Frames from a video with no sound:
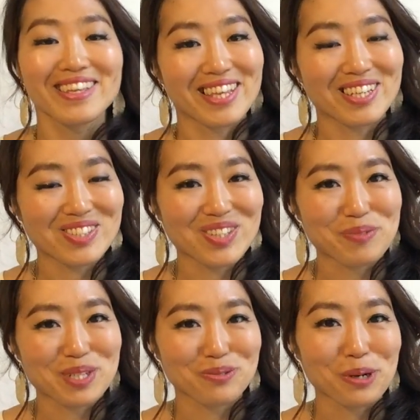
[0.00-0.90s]
Thanks so
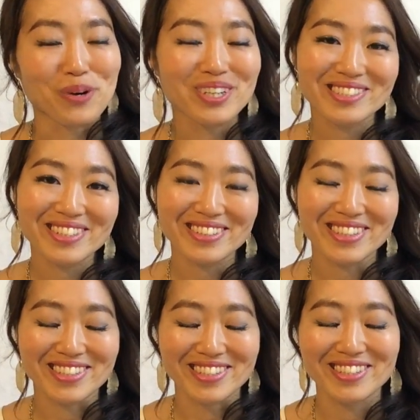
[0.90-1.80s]
much for watching.
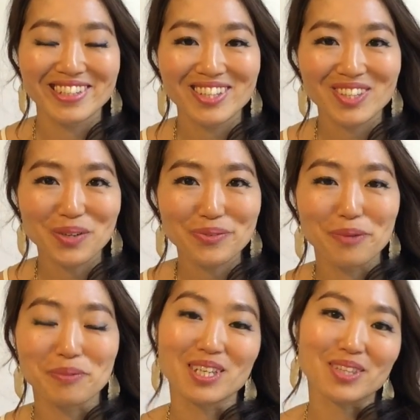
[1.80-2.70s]
This is Hito
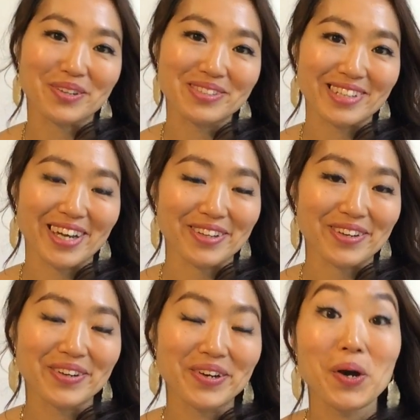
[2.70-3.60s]
from
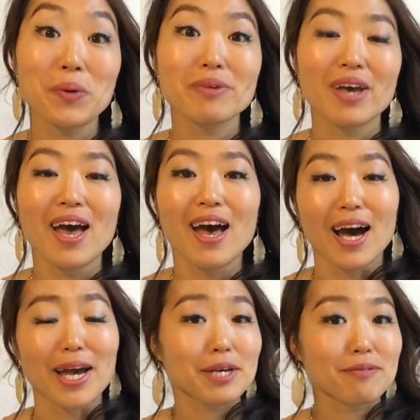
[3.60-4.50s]
hitostar.com.
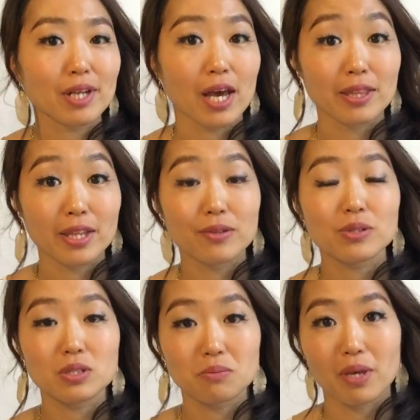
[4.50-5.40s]
I have an
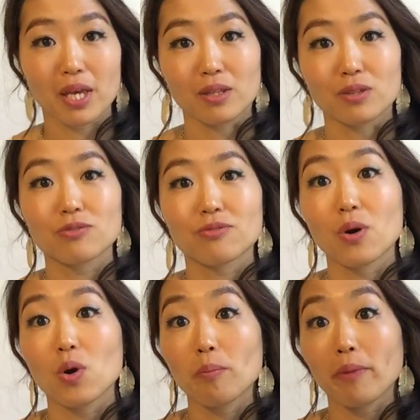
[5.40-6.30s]
announcement
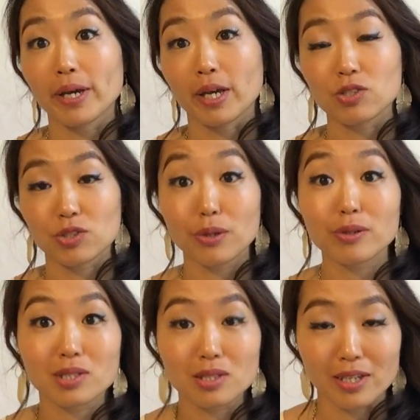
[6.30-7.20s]
for my
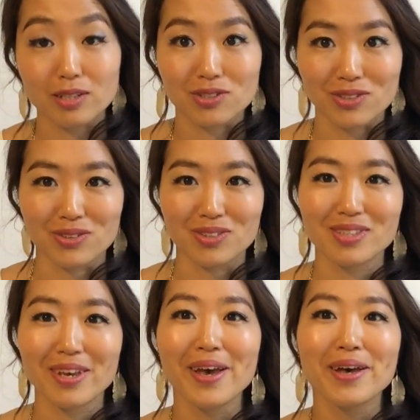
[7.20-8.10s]
astrology
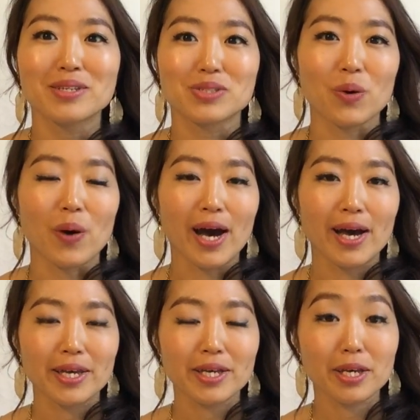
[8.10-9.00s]
sessions. So
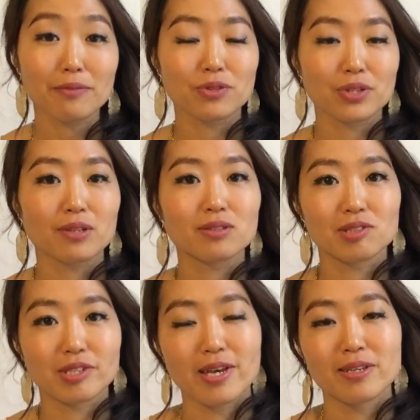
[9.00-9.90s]
I have
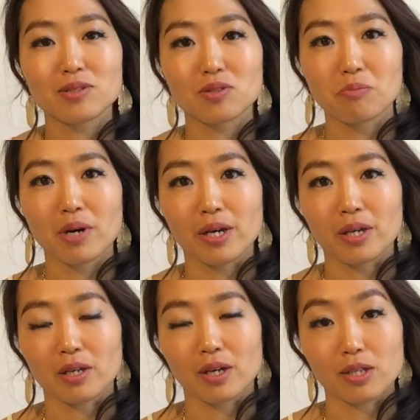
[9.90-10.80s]
not changed
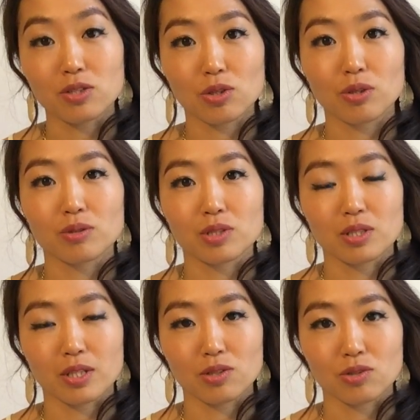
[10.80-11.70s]
my astrology
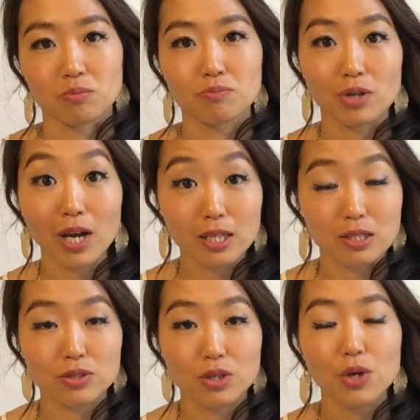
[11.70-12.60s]
session
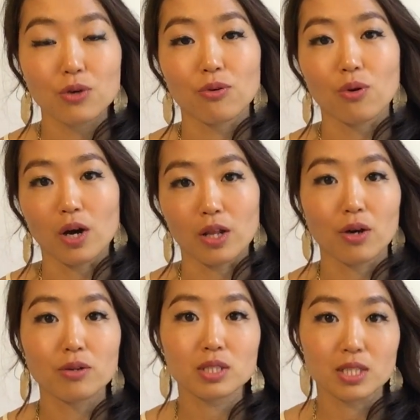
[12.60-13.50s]
price for a
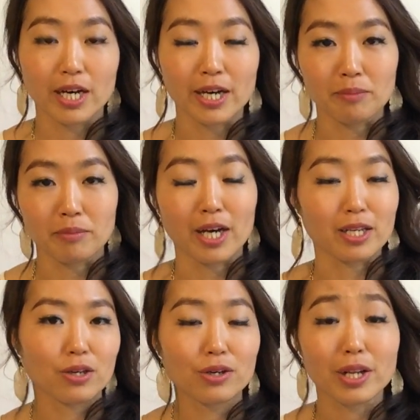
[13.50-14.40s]
long time, a
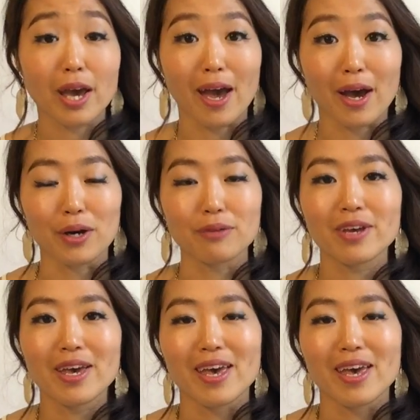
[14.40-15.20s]
year and a half,